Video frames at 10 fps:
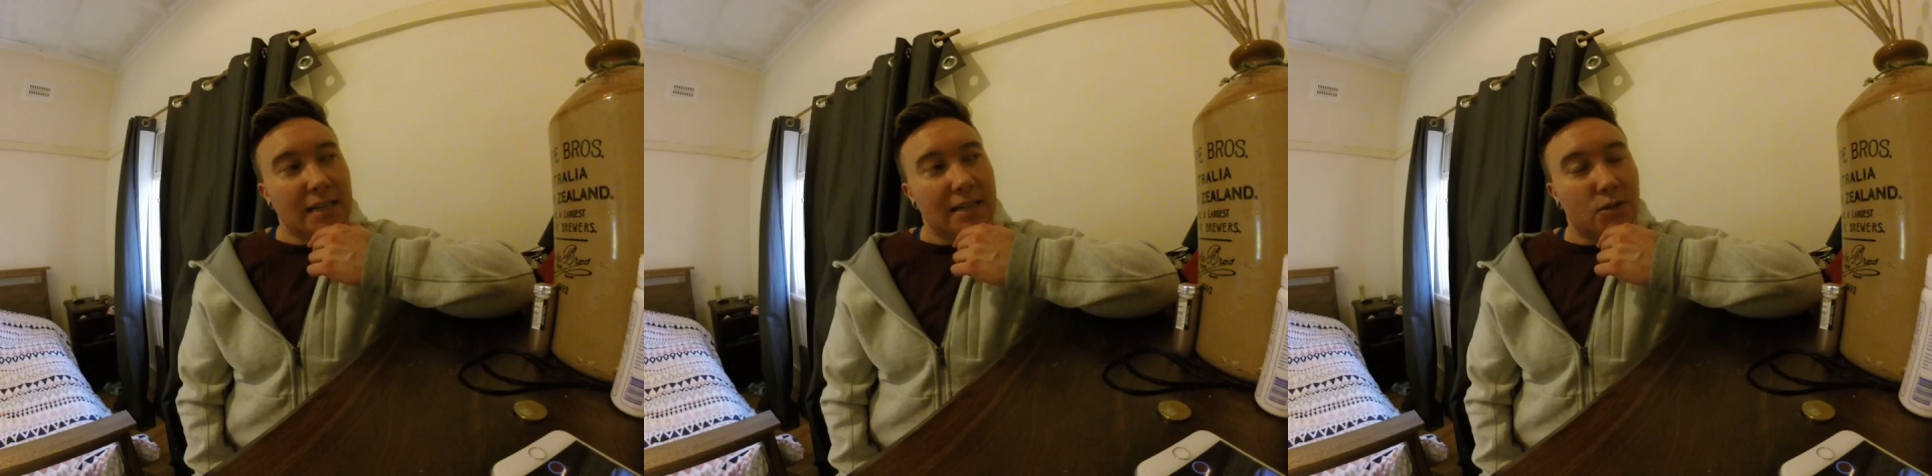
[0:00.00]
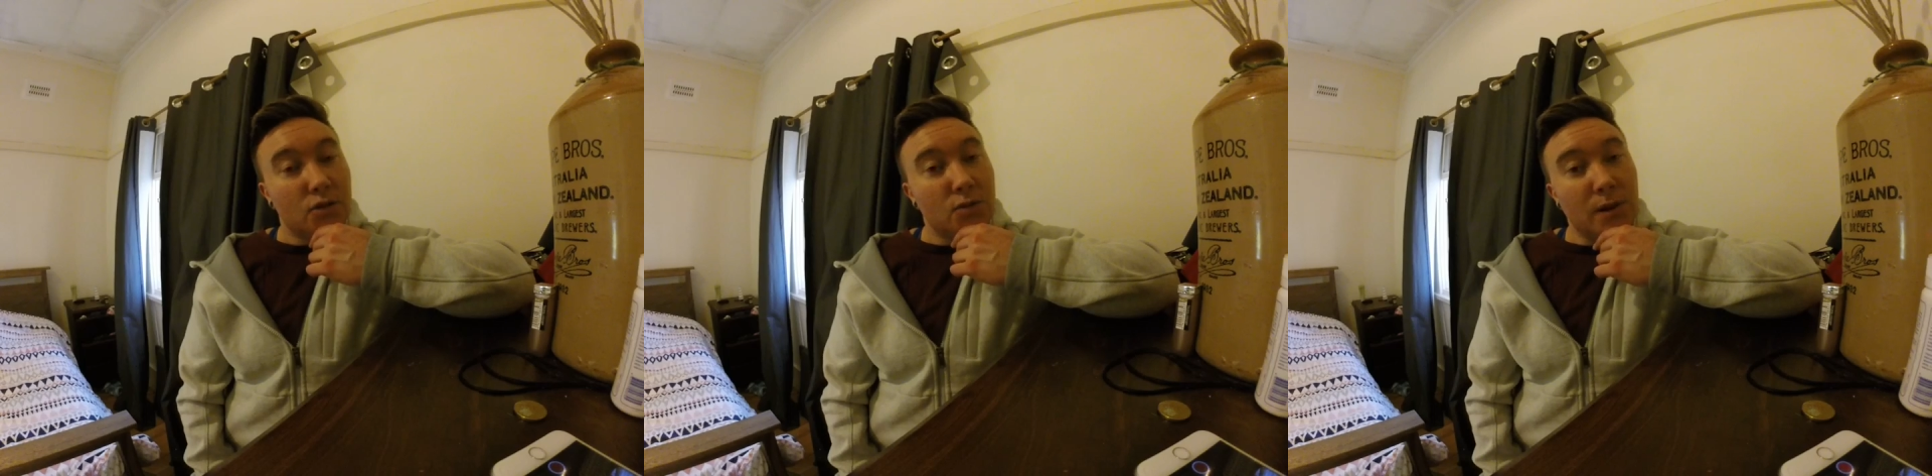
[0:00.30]
I
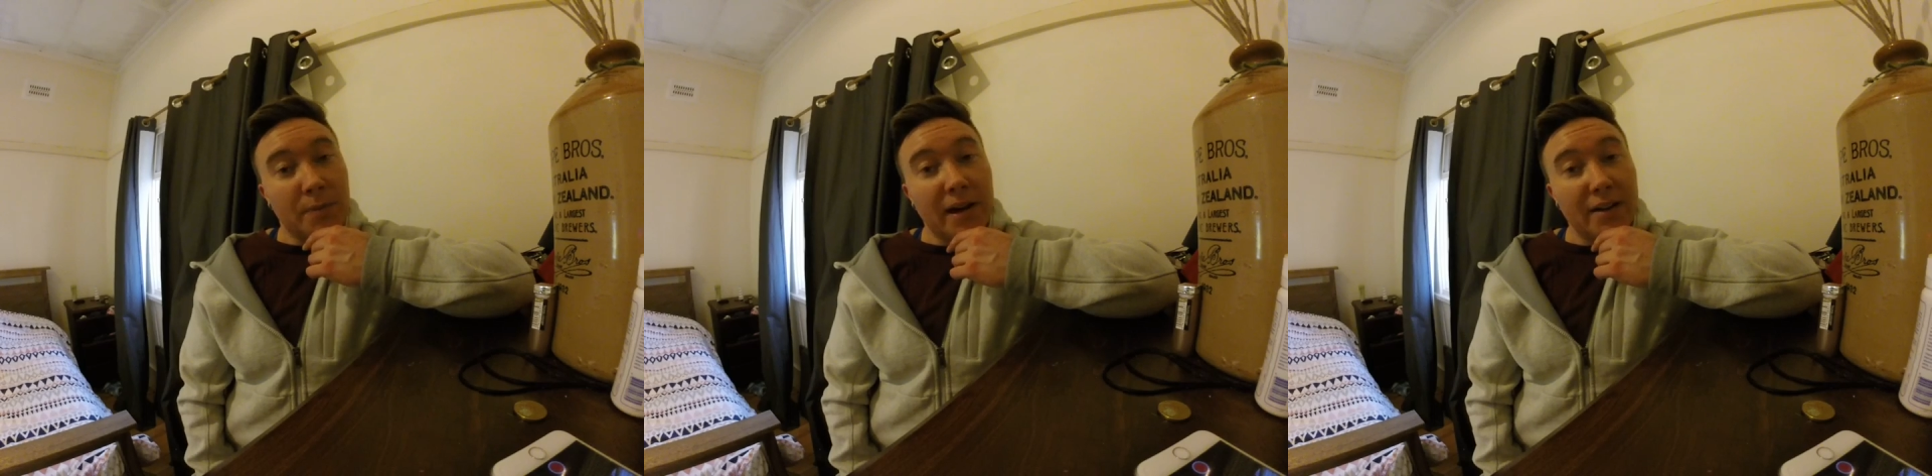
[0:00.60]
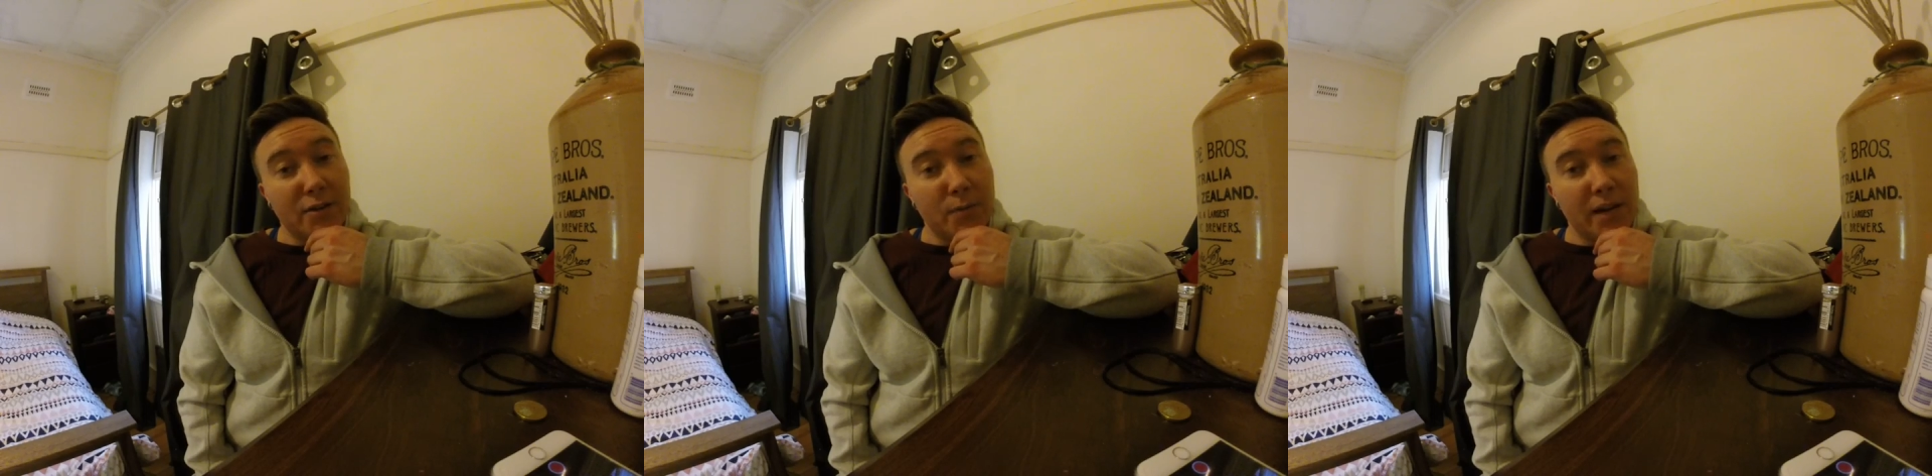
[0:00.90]
talked to my
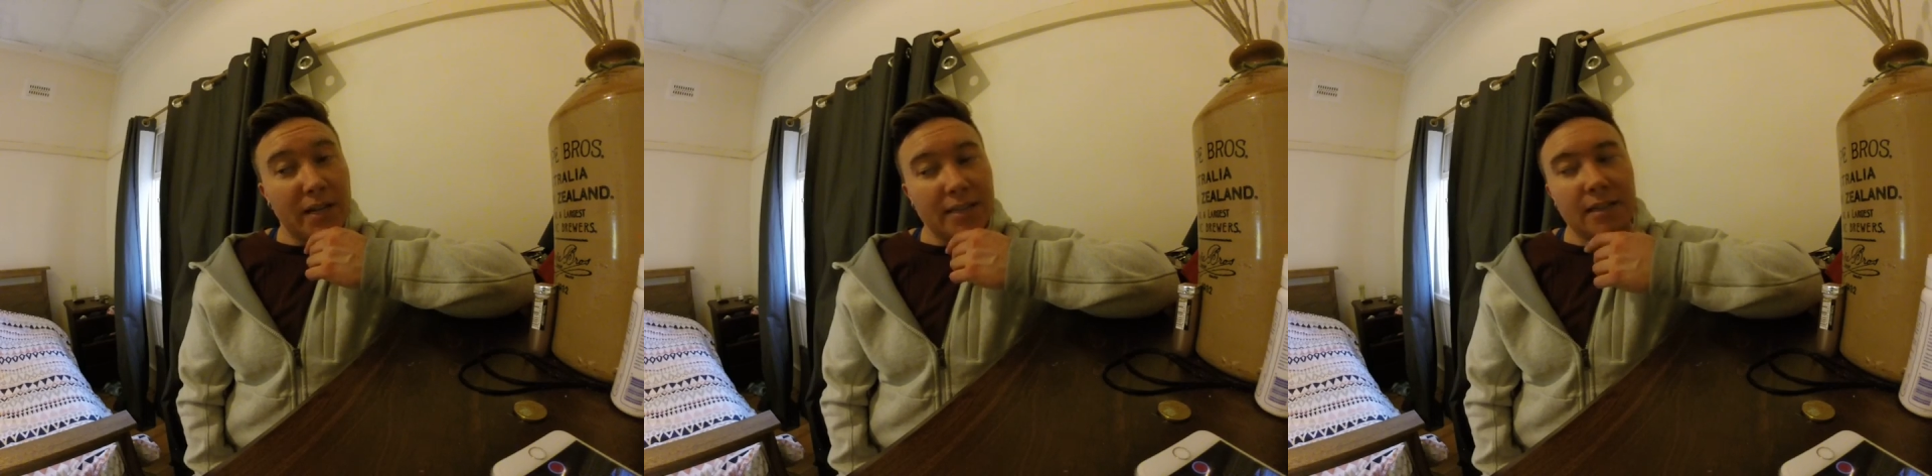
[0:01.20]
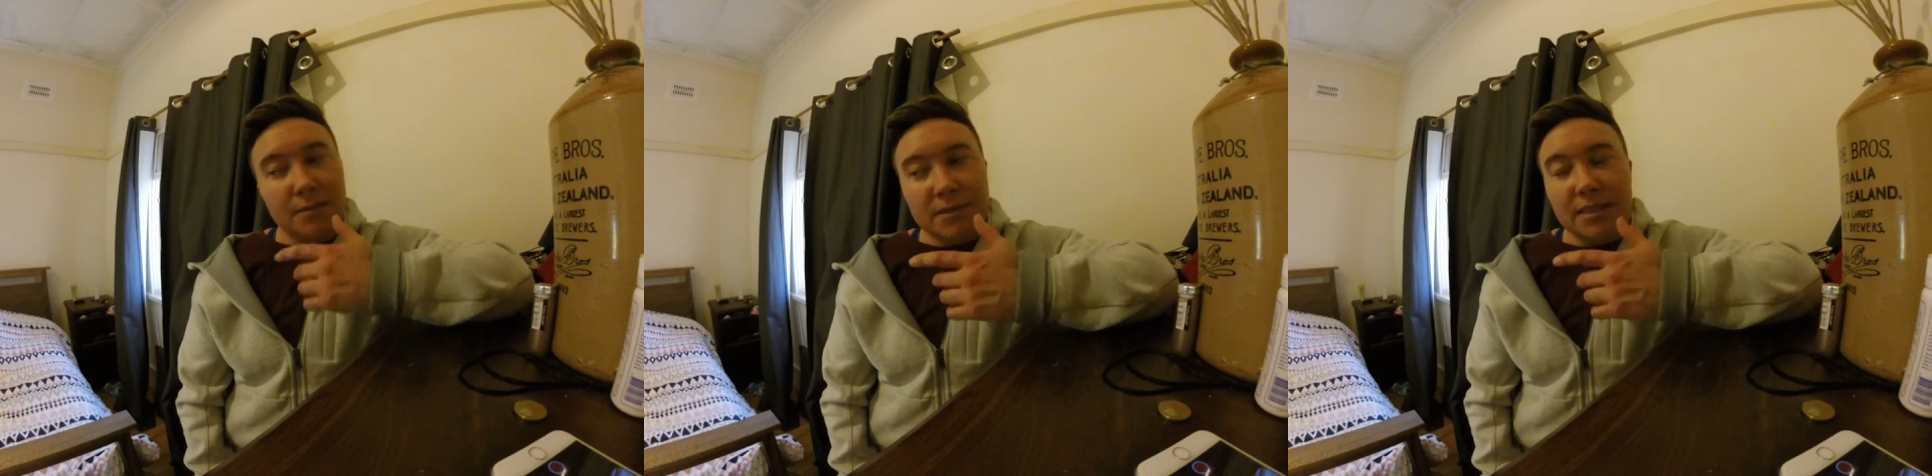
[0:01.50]
partner about it.
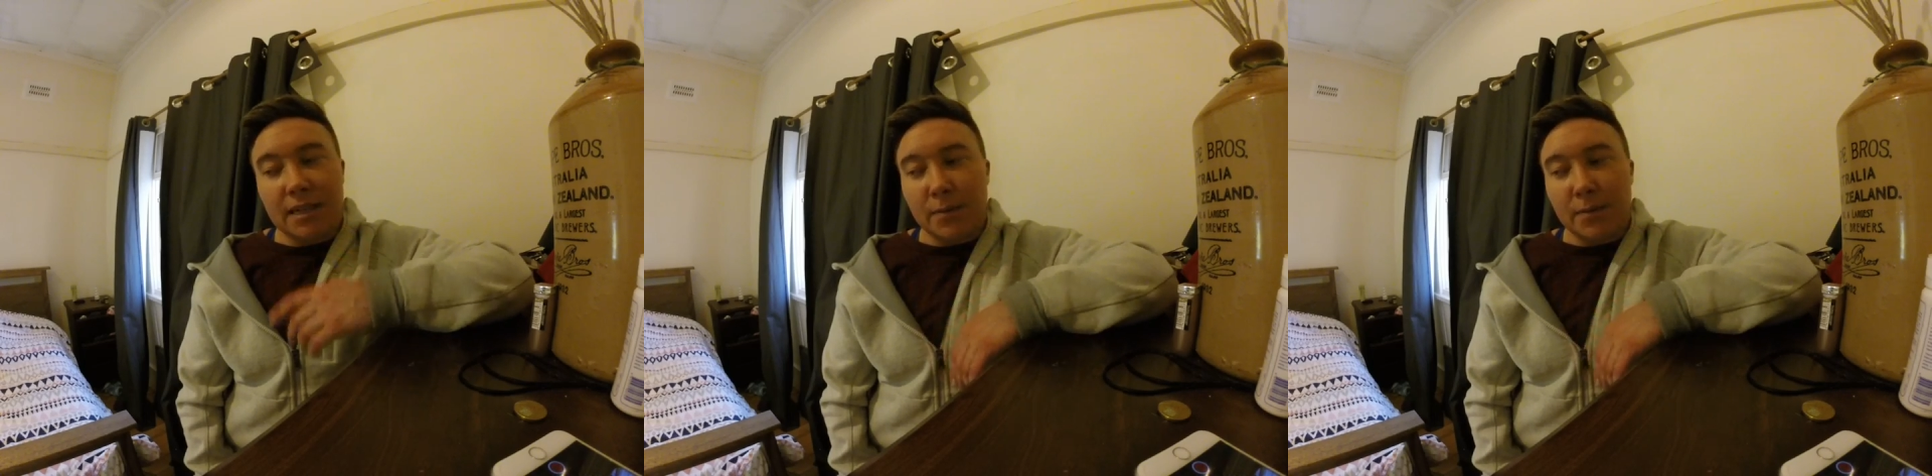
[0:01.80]
I'm scared